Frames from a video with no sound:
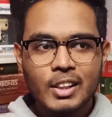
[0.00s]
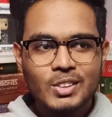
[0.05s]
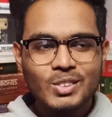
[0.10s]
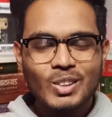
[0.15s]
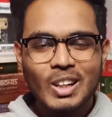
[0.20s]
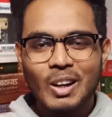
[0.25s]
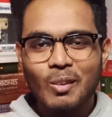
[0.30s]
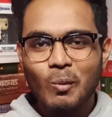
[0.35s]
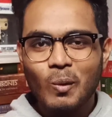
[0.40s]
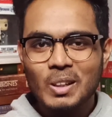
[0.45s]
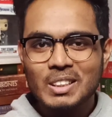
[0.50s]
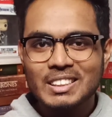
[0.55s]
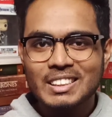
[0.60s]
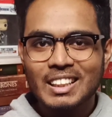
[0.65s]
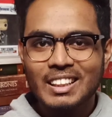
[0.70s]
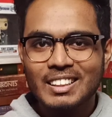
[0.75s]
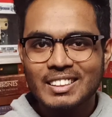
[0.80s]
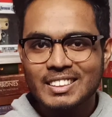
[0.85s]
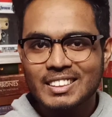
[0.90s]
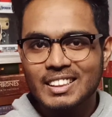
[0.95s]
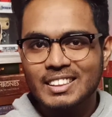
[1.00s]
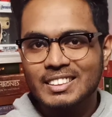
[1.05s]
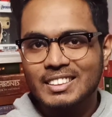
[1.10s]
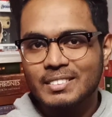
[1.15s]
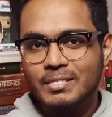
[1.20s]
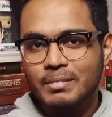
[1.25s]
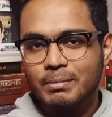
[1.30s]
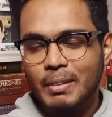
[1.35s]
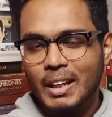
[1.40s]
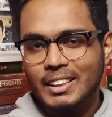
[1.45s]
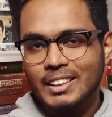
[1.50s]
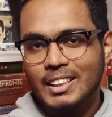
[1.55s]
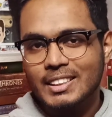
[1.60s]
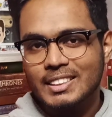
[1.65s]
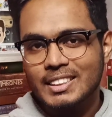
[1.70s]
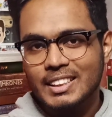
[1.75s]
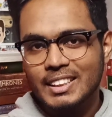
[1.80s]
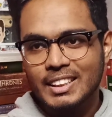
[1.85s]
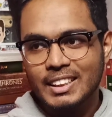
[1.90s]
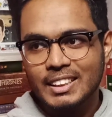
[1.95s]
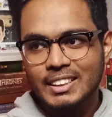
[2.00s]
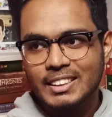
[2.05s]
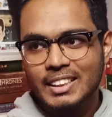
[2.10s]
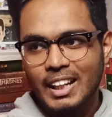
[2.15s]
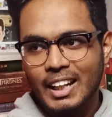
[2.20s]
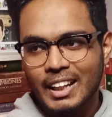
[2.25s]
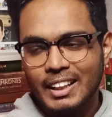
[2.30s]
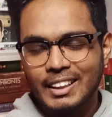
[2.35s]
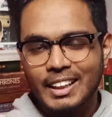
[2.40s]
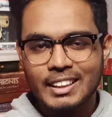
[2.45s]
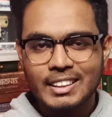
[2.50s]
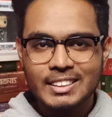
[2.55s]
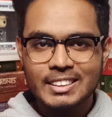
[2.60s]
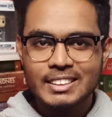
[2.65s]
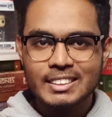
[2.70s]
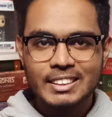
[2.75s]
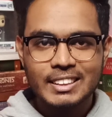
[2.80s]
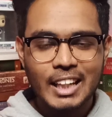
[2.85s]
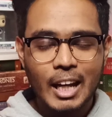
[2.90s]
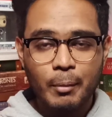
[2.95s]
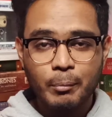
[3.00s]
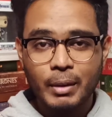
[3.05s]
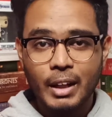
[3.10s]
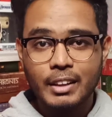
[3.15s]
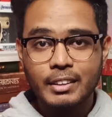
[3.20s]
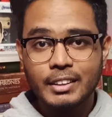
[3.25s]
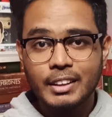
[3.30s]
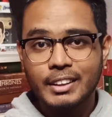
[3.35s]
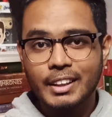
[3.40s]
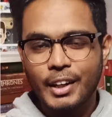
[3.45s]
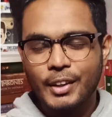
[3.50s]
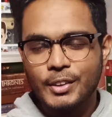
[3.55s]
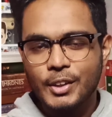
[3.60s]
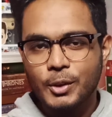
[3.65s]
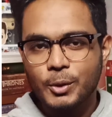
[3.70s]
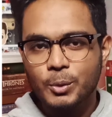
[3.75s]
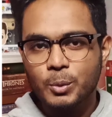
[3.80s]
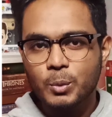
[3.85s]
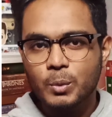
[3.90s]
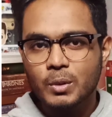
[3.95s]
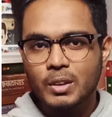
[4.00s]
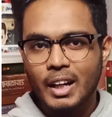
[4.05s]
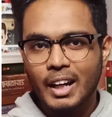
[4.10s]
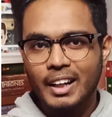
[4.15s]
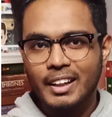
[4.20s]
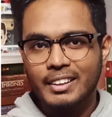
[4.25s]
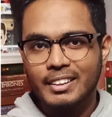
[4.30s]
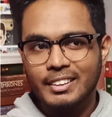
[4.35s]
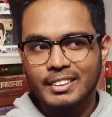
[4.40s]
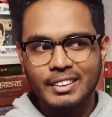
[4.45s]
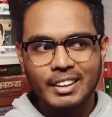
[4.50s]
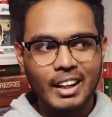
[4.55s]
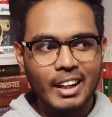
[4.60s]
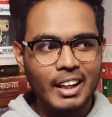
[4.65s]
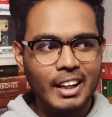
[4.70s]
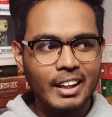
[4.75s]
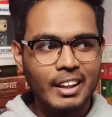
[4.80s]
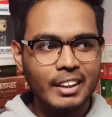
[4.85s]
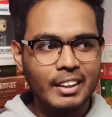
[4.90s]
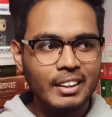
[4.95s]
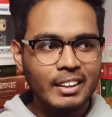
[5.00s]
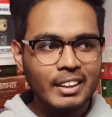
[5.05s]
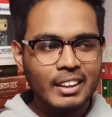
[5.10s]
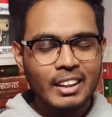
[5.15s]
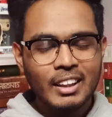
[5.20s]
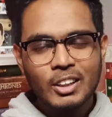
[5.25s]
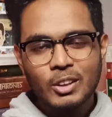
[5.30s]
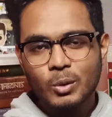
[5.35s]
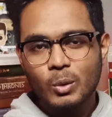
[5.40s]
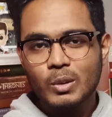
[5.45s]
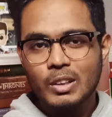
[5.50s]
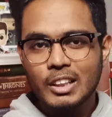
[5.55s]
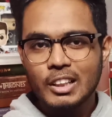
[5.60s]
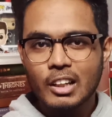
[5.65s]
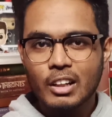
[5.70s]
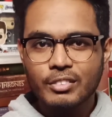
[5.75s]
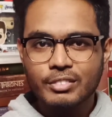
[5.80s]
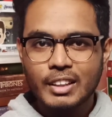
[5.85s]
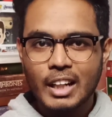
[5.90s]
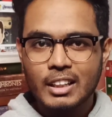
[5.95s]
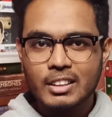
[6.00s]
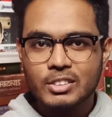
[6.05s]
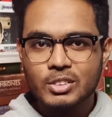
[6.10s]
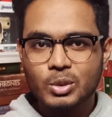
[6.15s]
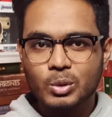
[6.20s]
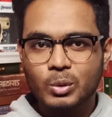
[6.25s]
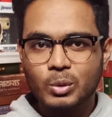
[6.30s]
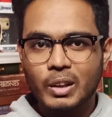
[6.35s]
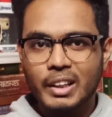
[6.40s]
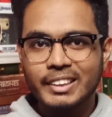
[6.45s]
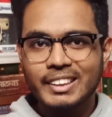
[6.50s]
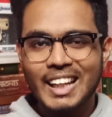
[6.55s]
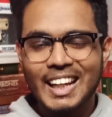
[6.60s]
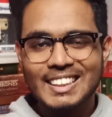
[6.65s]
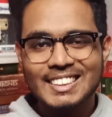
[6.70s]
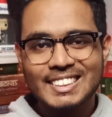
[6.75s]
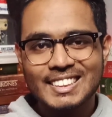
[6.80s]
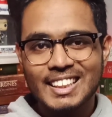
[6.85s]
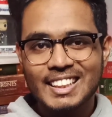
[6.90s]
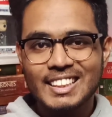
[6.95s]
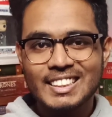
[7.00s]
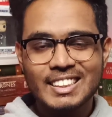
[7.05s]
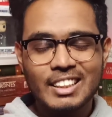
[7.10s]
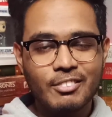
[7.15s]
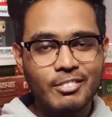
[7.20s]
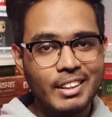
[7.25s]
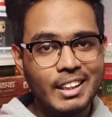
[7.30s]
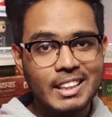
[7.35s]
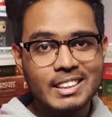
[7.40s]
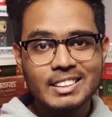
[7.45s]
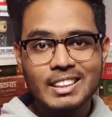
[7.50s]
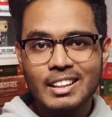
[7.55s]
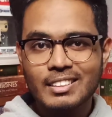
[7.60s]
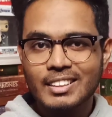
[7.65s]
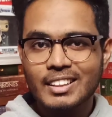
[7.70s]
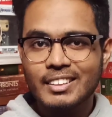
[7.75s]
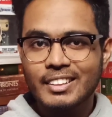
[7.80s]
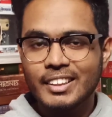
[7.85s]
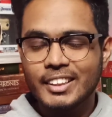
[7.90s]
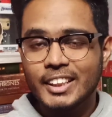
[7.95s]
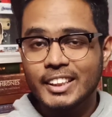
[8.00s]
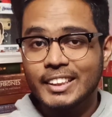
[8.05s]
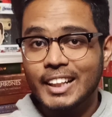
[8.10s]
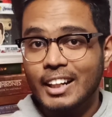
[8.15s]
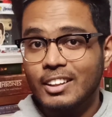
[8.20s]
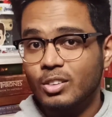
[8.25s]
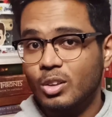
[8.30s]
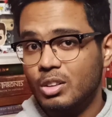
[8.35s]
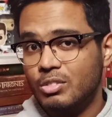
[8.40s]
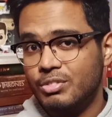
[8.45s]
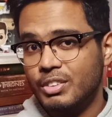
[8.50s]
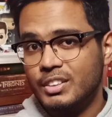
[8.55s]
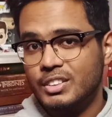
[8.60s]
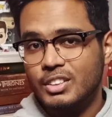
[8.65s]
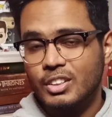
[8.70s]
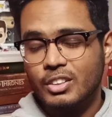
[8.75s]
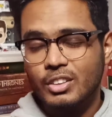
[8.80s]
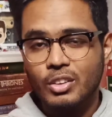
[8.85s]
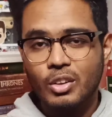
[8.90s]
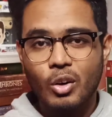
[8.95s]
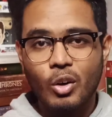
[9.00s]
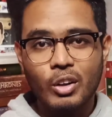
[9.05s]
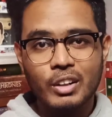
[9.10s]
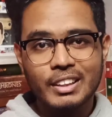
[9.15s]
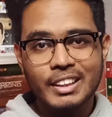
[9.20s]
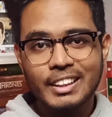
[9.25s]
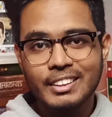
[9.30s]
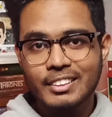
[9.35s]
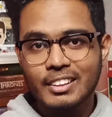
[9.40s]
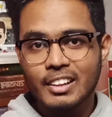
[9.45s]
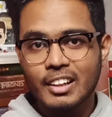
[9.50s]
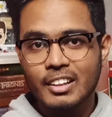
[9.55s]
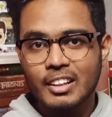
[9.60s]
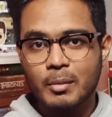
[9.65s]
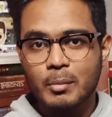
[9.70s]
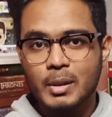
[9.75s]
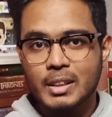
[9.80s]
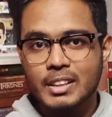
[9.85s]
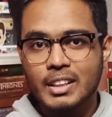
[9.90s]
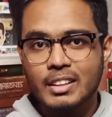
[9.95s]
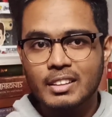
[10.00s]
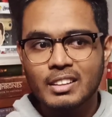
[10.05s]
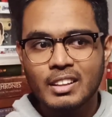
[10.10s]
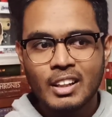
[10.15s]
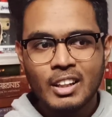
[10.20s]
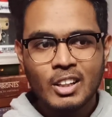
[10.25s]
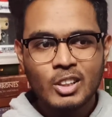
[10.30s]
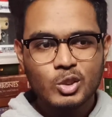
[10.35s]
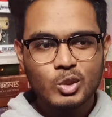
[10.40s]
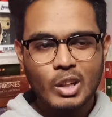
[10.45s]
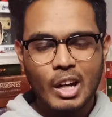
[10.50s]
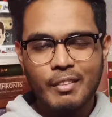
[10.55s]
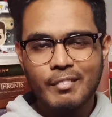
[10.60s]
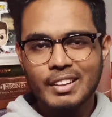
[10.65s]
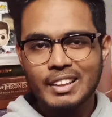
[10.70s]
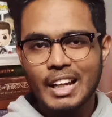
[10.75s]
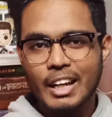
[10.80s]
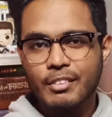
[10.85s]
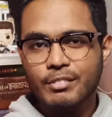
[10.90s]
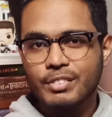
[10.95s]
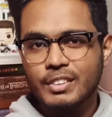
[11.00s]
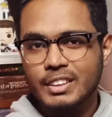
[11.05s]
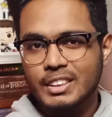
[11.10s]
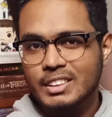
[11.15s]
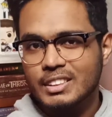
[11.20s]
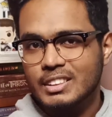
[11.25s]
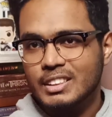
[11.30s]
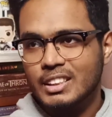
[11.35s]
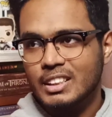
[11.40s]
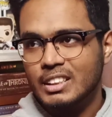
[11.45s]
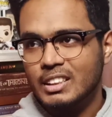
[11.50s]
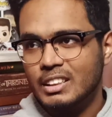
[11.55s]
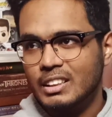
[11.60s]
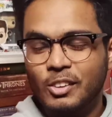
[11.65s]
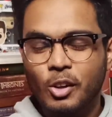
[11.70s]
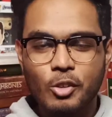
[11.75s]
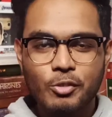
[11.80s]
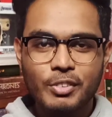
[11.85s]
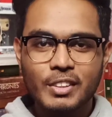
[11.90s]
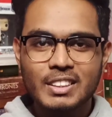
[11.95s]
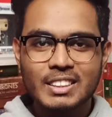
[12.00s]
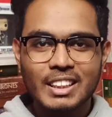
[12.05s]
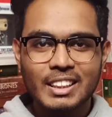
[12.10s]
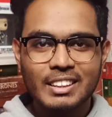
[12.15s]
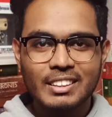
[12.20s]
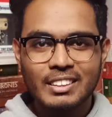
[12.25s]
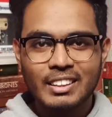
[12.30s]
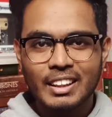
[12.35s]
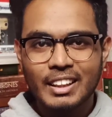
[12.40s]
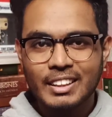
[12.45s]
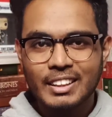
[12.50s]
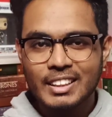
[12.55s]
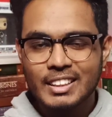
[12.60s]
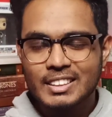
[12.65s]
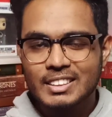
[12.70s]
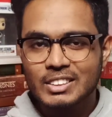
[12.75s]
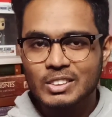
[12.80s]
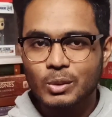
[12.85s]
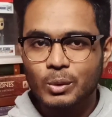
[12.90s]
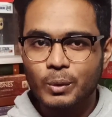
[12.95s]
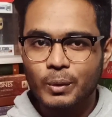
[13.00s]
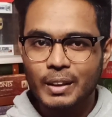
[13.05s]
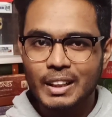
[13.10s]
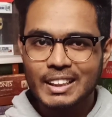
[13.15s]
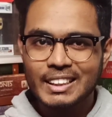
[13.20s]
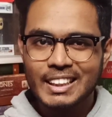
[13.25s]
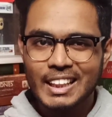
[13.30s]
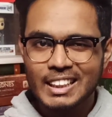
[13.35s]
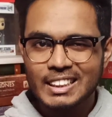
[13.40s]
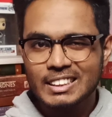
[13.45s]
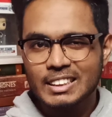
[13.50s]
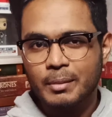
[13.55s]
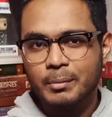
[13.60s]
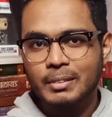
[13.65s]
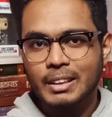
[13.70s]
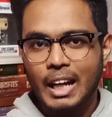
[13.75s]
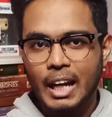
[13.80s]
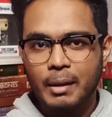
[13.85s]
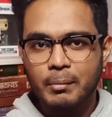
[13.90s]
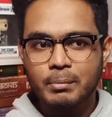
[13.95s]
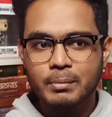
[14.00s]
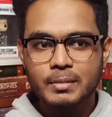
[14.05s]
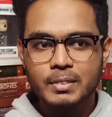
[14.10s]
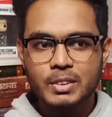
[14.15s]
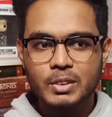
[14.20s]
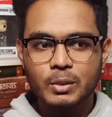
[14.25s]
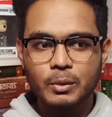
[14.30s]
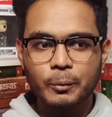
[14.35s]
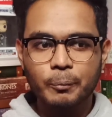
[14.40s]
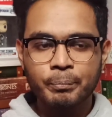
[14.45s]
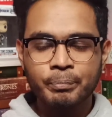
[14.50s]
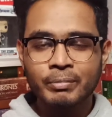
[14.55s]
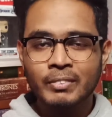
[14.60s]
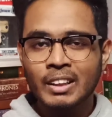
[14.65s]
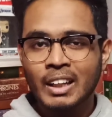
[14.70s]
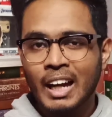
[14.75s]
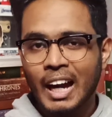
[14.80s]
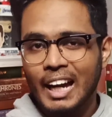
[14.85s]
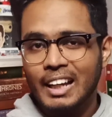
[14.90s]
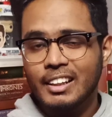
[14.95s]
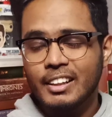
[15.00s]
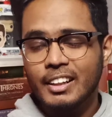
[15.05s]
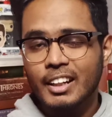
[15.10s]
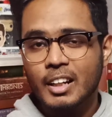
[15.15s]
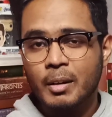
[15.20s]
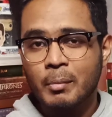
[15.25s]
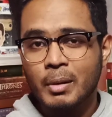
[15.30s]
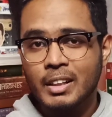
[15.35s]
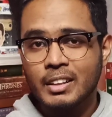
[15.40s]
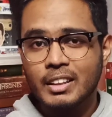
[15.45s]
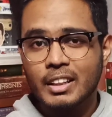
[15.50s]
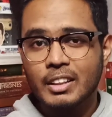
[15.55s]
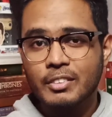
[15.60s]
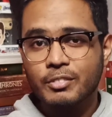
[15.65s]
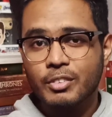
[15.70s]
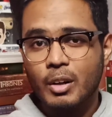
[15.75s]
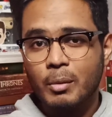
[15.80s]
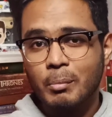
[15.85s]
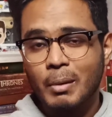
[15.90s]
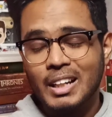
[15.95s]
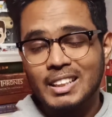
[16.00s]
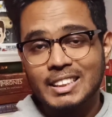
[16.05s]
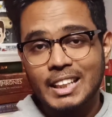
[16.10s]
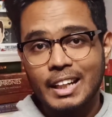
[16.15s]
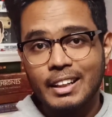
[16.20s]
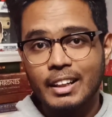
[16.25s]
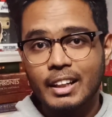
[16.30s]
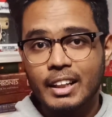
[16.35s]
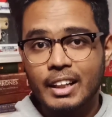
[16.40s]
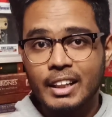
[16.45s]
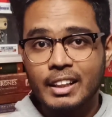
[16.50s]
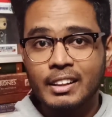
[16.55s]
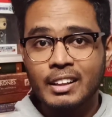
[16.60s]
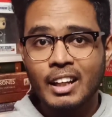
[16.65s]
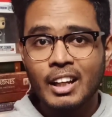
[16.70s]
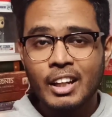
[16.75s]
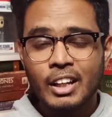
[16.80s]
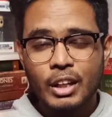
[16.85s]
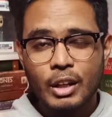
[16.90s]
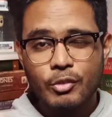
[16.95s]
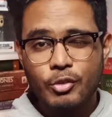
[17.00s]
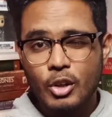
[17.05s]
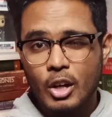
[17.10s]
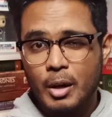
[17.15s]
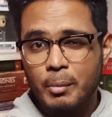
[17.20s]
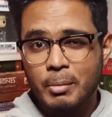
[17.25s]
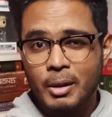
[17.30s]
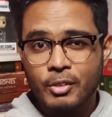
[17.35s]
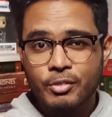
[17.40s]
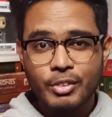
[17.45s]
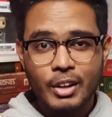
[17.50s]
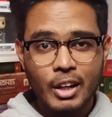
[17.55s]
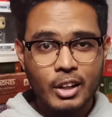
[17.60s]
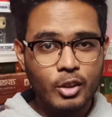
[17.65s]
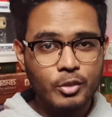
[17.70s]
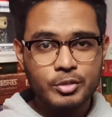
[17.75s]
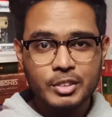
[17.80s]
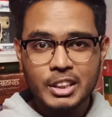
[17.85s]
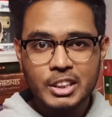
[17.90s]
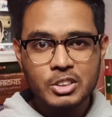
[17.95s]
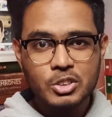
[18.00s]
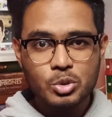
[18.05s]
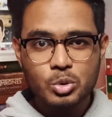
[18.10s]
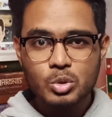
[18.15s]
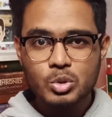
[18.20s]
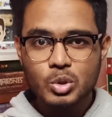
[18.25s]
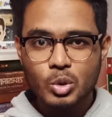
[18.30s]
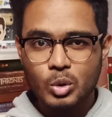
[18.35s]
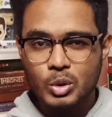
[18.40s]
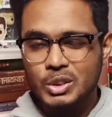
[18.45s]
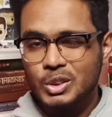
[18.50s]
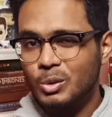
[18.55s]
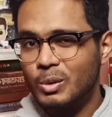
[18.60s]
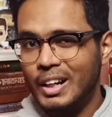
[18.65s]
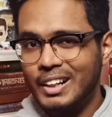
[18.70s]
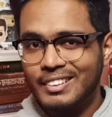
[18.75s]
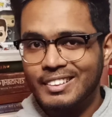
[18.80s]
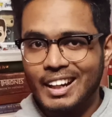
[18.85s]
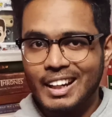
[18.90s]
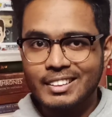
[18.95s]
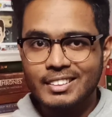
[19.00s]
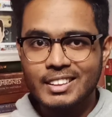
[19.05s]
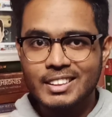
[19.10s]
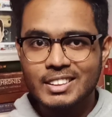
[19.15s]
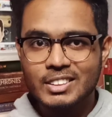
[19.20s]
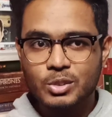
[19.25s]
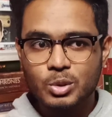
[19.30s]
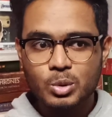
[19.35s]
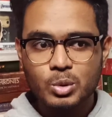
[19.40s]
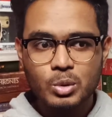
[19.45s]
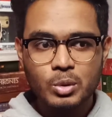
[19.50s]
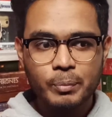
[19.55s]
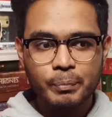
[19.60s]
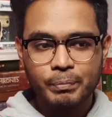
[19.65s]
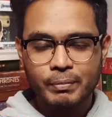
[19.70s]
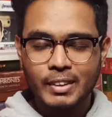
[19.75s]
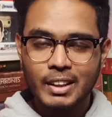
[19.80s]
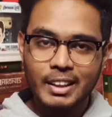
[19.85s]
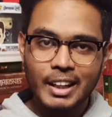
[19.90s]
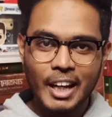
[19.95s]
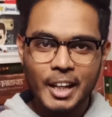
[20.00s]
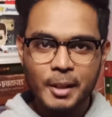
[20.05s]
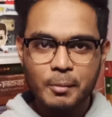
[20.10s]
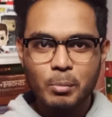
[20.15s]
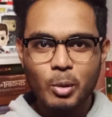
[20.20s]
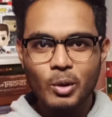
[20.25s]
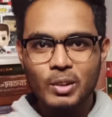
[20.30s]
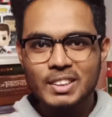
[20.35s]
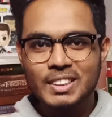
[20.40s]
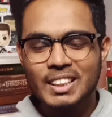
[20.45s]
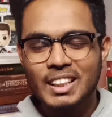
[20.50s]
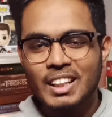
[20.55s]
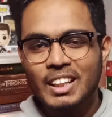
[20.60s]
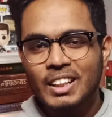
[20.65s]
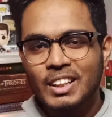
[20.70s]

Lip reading: So I was the Harsat Mehta series, and that is Scam 1992, and I totally loved that show, and that's the reason when I started reading that non-fiction on Kindle Unlimited. So I haven't like finished it. Non-fiction it is, so it takes some time. So highly recommend it from my side. Again, if you are a big fan of these 2 shows, you can try these 2 like books.